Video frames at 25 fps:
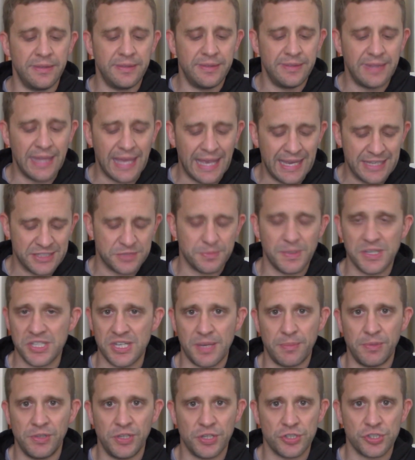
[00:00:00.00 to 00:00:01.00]
as much
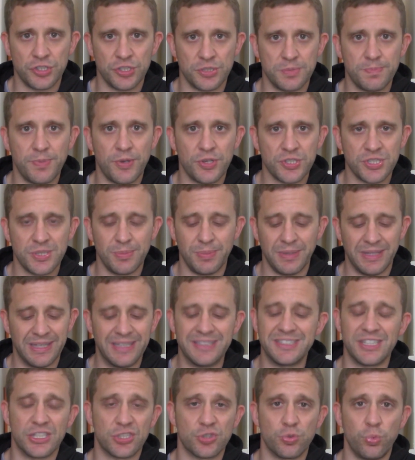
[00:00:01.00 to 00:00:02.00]
ammunition as possible
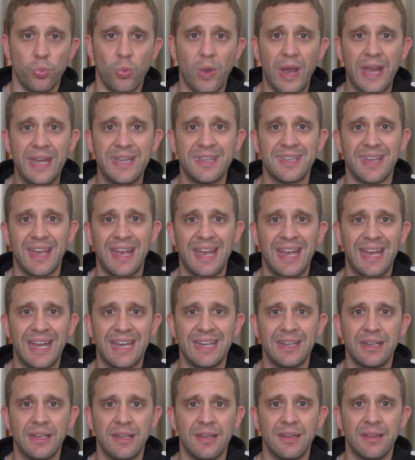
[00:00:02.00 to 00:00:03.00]
is its weight
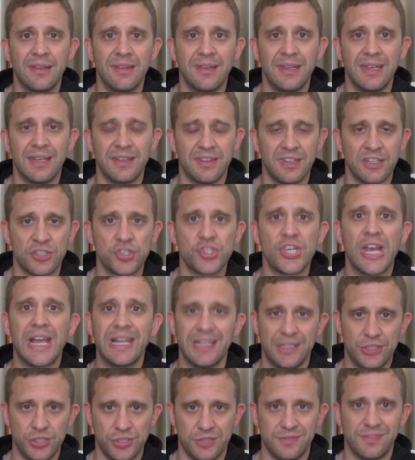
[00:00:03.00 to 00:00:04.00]
and the
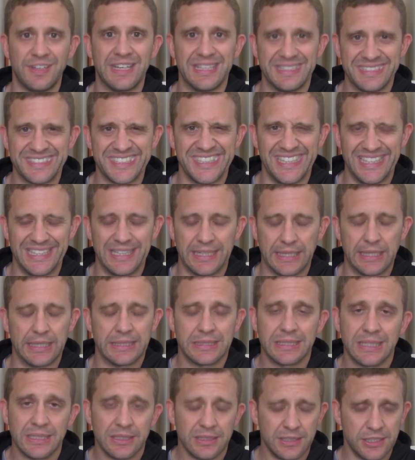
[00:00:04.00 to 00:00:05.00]
challenge of concealing
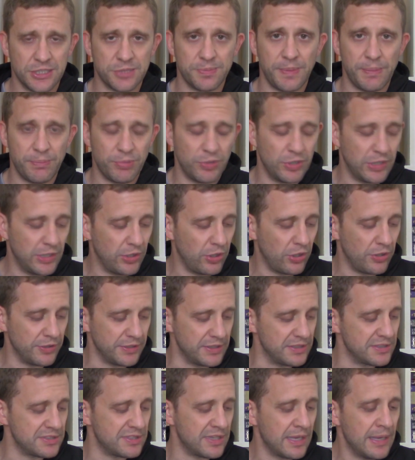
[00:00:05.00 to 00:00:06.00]
it. Let's be brutally
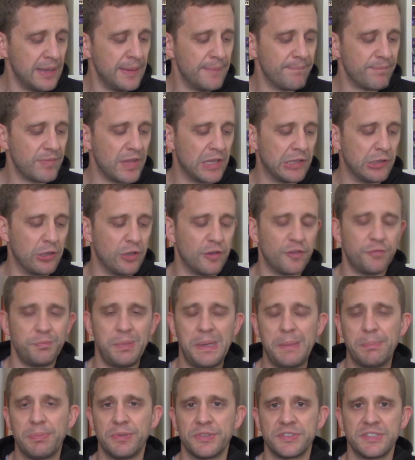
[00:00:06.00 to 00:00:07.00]
honest. A lot of
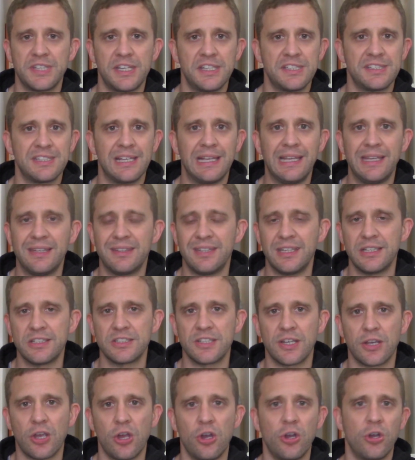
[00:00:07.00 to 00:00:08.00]
people say silly
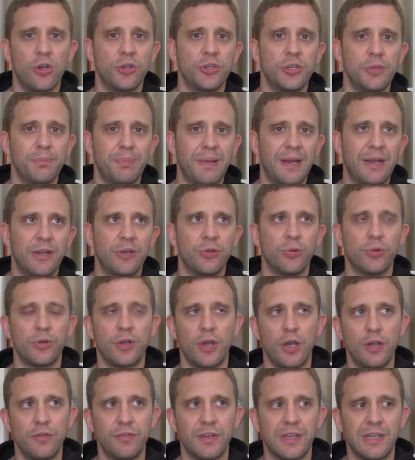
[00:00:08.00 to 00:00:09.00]
things like, oh, are you paranoid
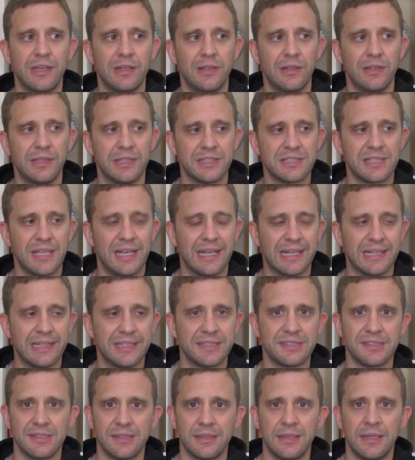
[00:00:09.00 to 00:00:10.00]
or overkill? It's like,
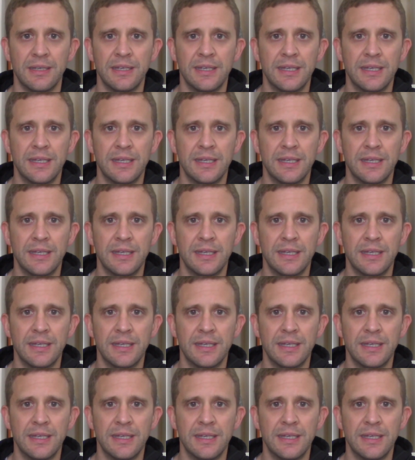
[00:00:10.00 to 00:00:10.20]
listen,